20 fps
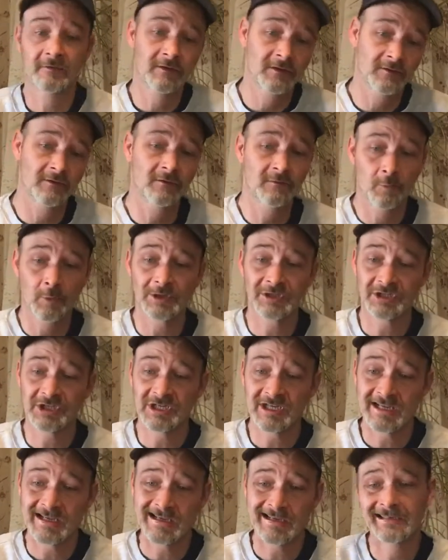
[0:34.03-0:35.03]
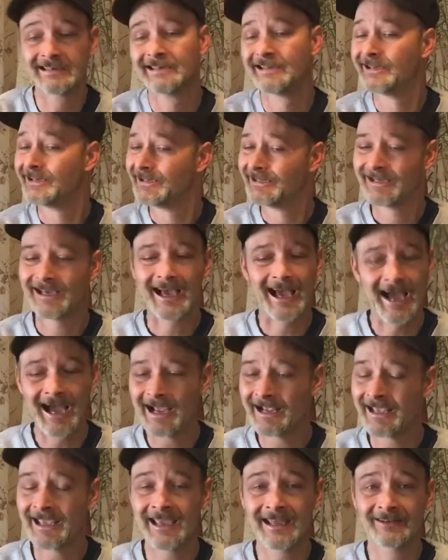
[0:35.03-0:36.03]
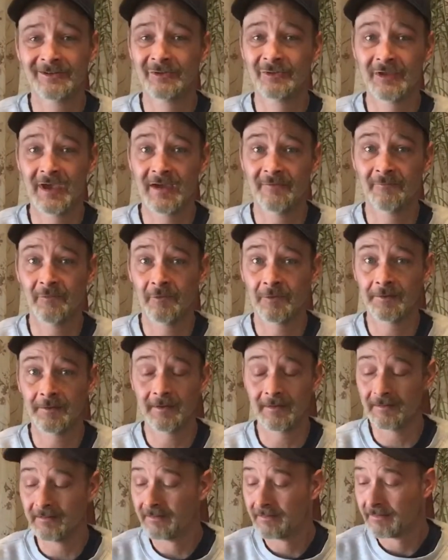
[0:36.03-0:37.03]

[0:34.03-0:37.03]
this is what you need, I can't do that for you.